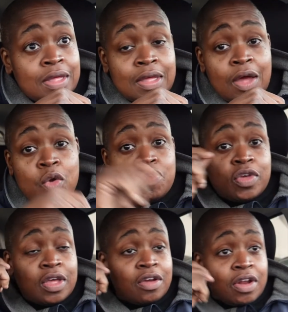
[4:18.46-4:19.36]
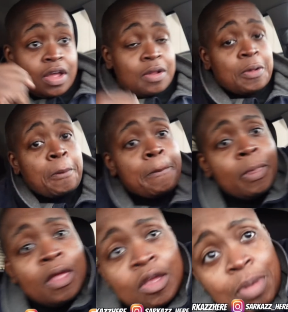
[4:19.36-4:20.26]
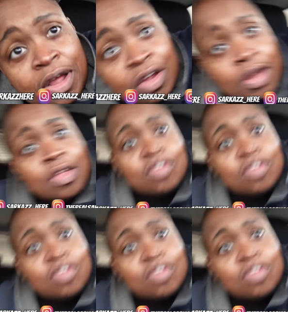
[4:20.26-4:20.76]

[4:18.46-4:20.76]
I don't know if you can hear that. Probably hearing the